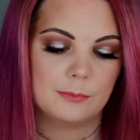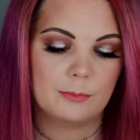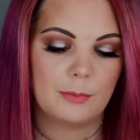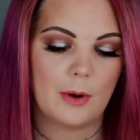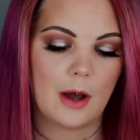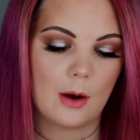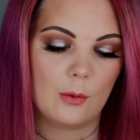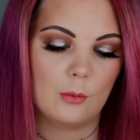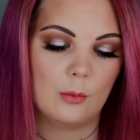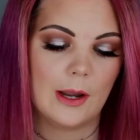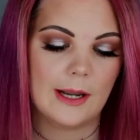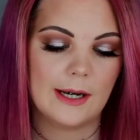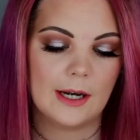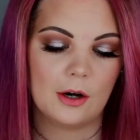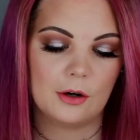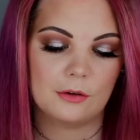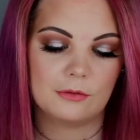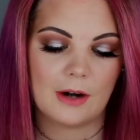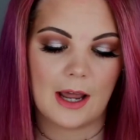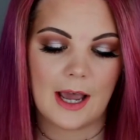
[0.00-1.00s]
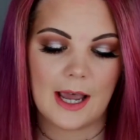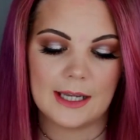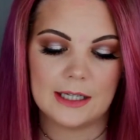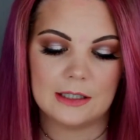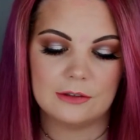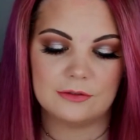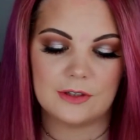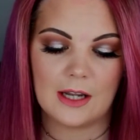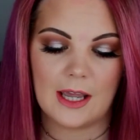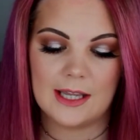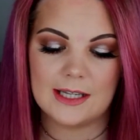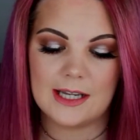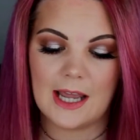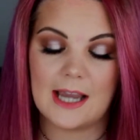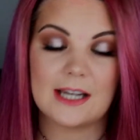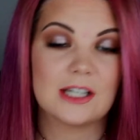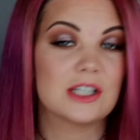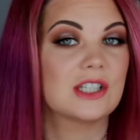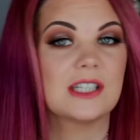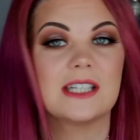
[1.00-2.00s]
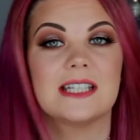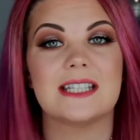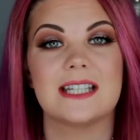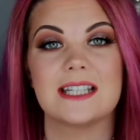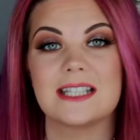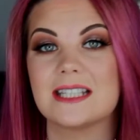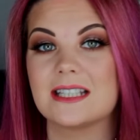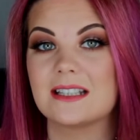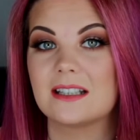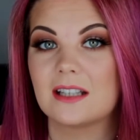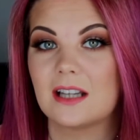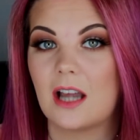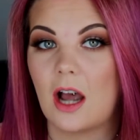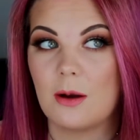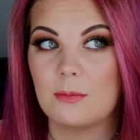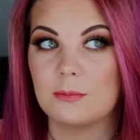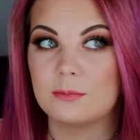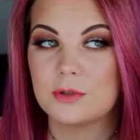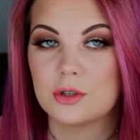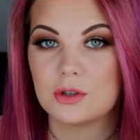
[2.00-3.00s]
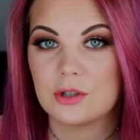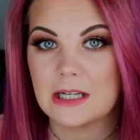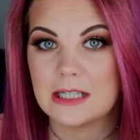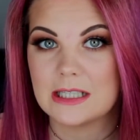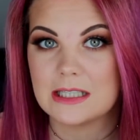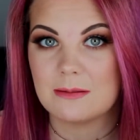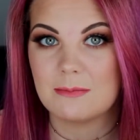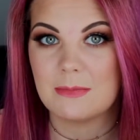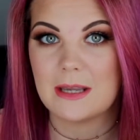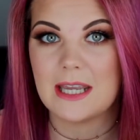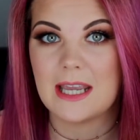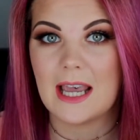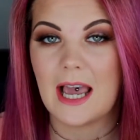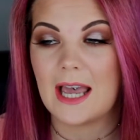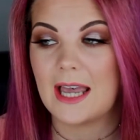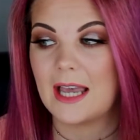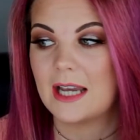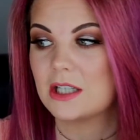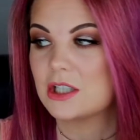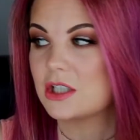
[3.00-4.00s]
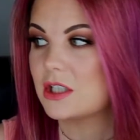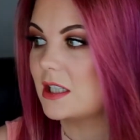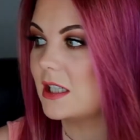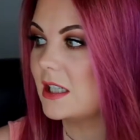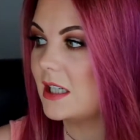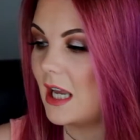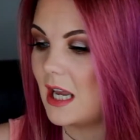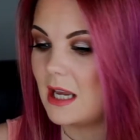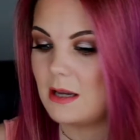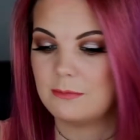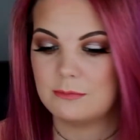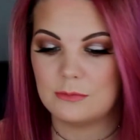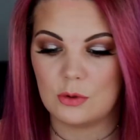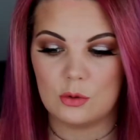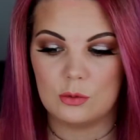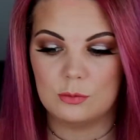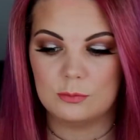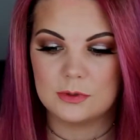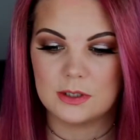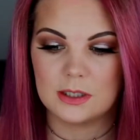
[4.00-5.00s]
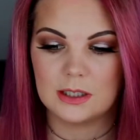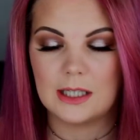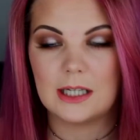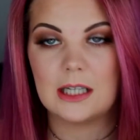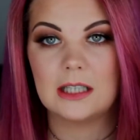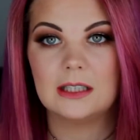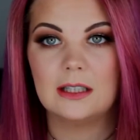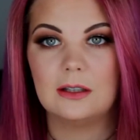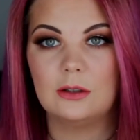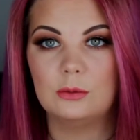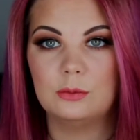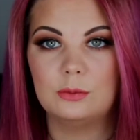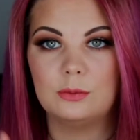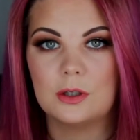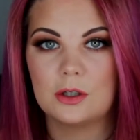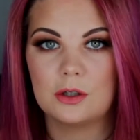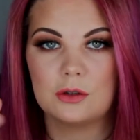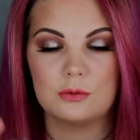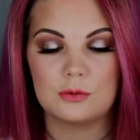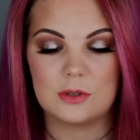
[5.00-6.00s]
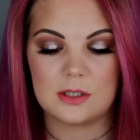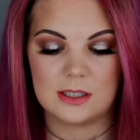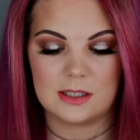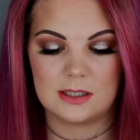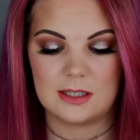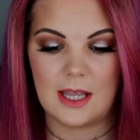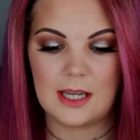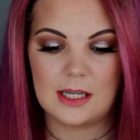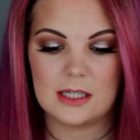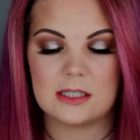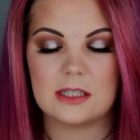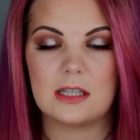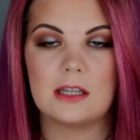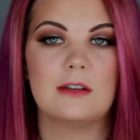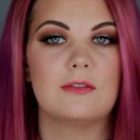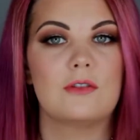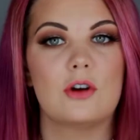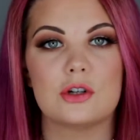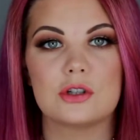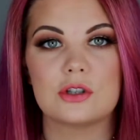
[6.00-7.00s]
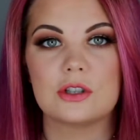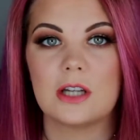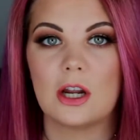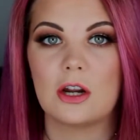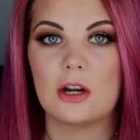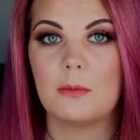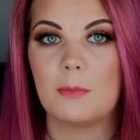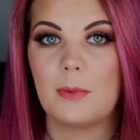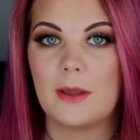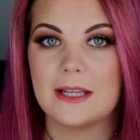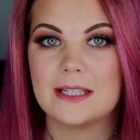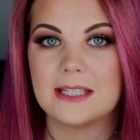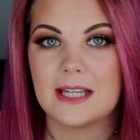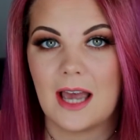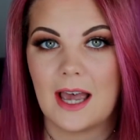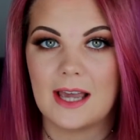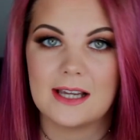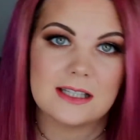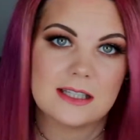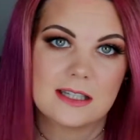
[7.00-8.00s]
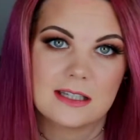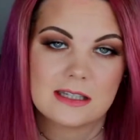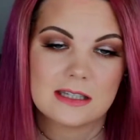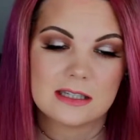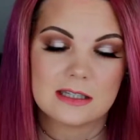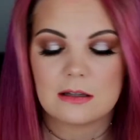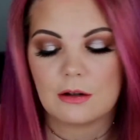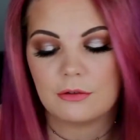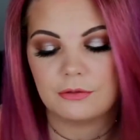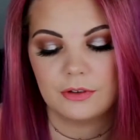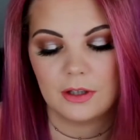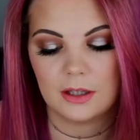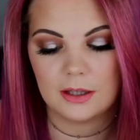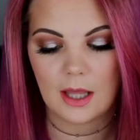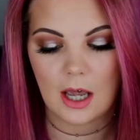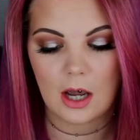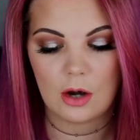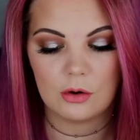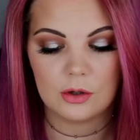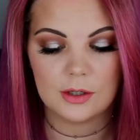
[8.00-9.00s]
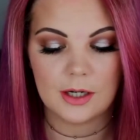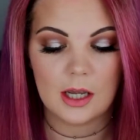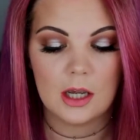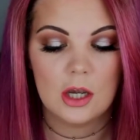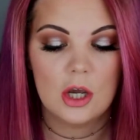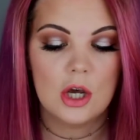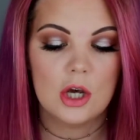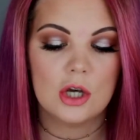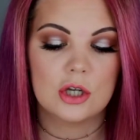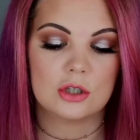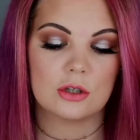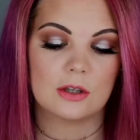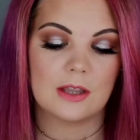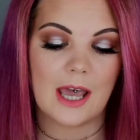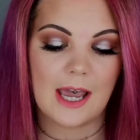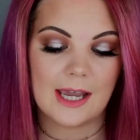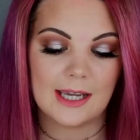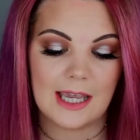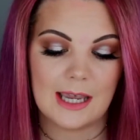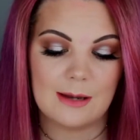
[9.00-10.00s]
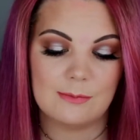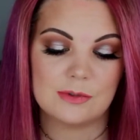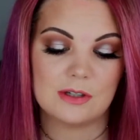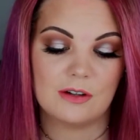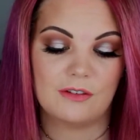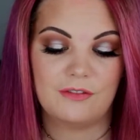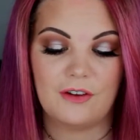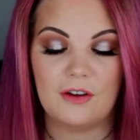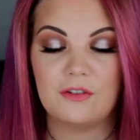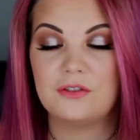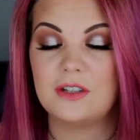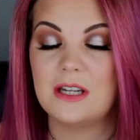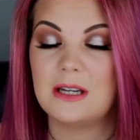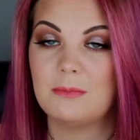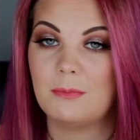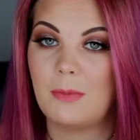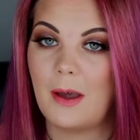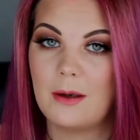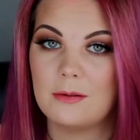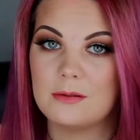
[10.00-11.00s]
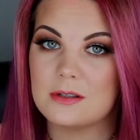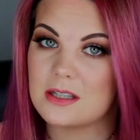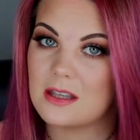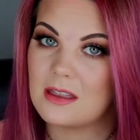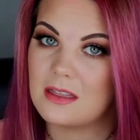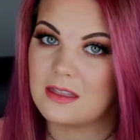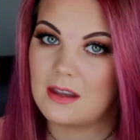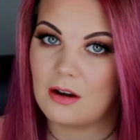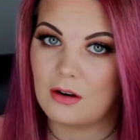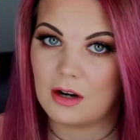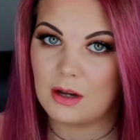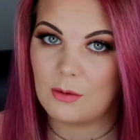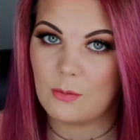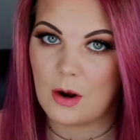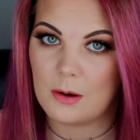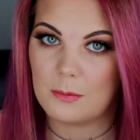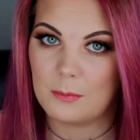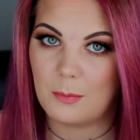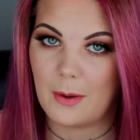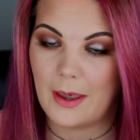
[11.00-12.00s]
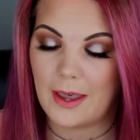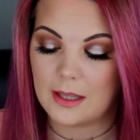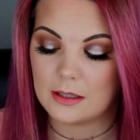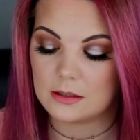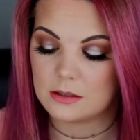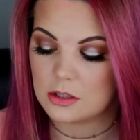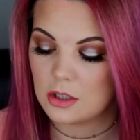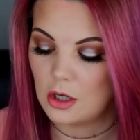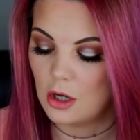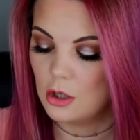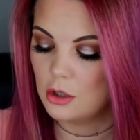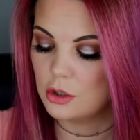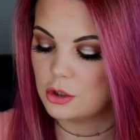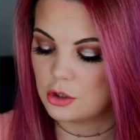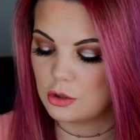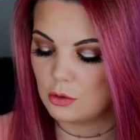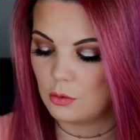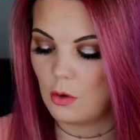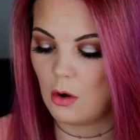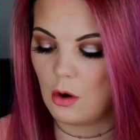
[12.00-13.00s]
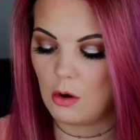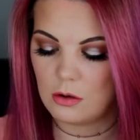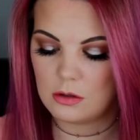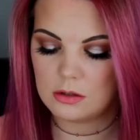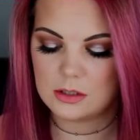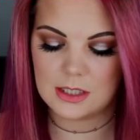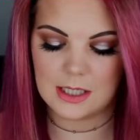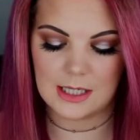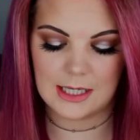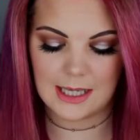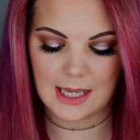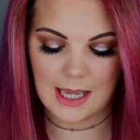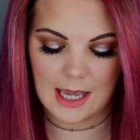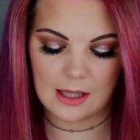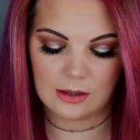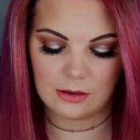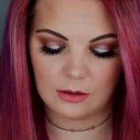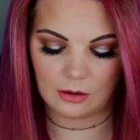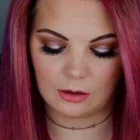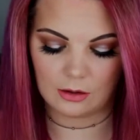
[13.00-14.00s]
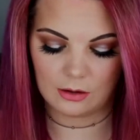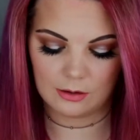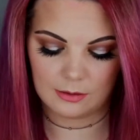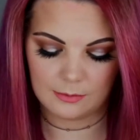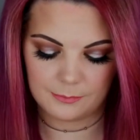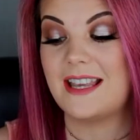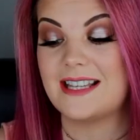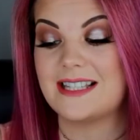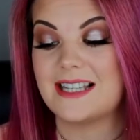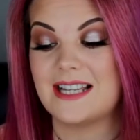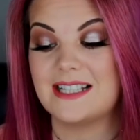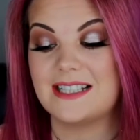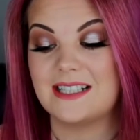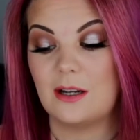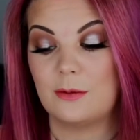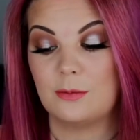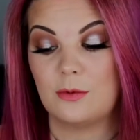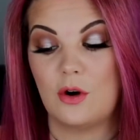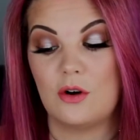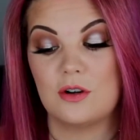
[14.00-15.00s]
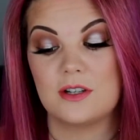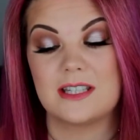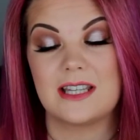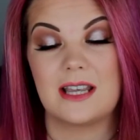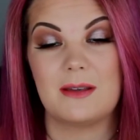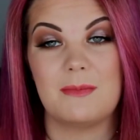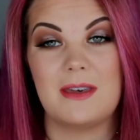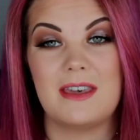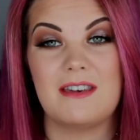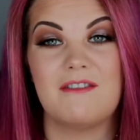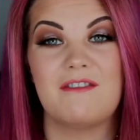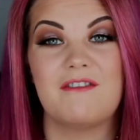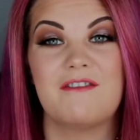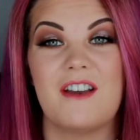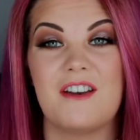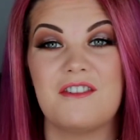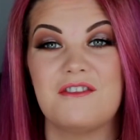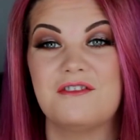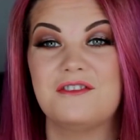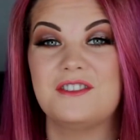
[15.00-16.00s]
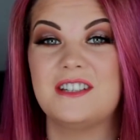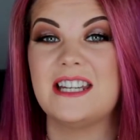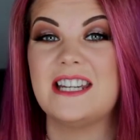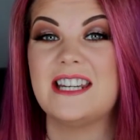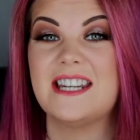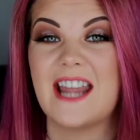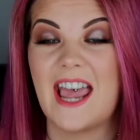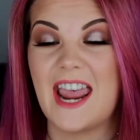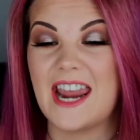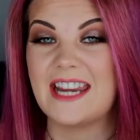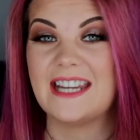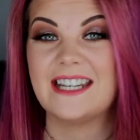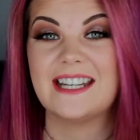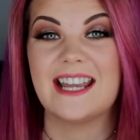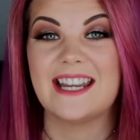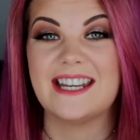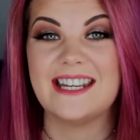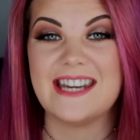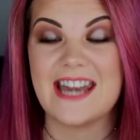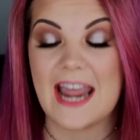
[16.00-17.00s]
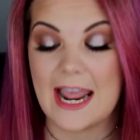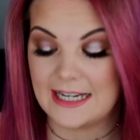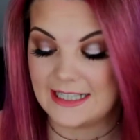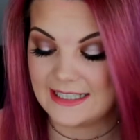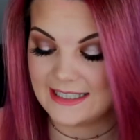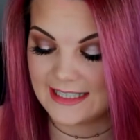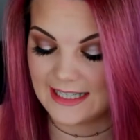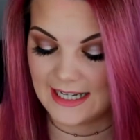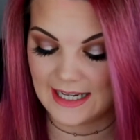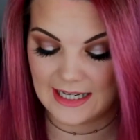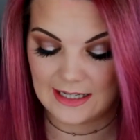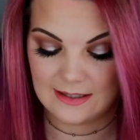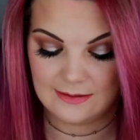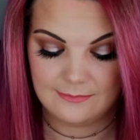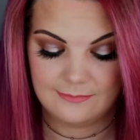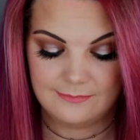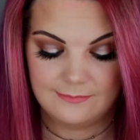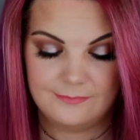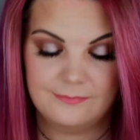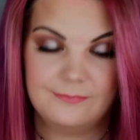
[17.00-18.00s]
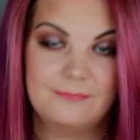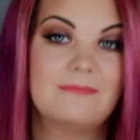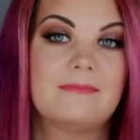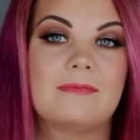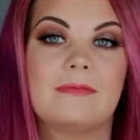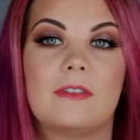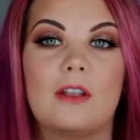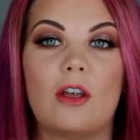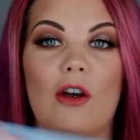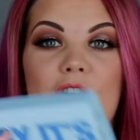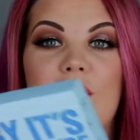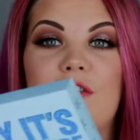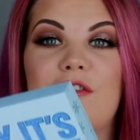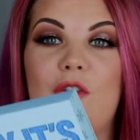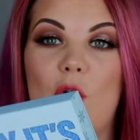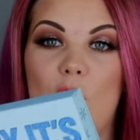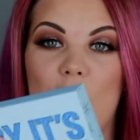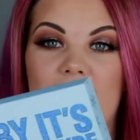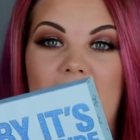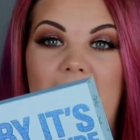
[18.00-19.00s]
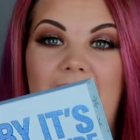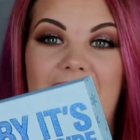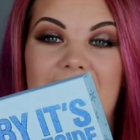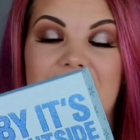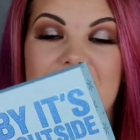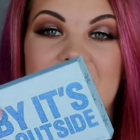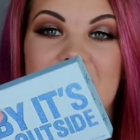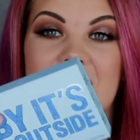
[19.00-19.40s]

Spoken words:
But when it arrived, it actually didn't come straight to me. I actually came home to like a little one of those things that you've got to go down and pay taxes and stuff like that on it. So that came to £15.31. So altogether, this ended up costing me £59.90 for that.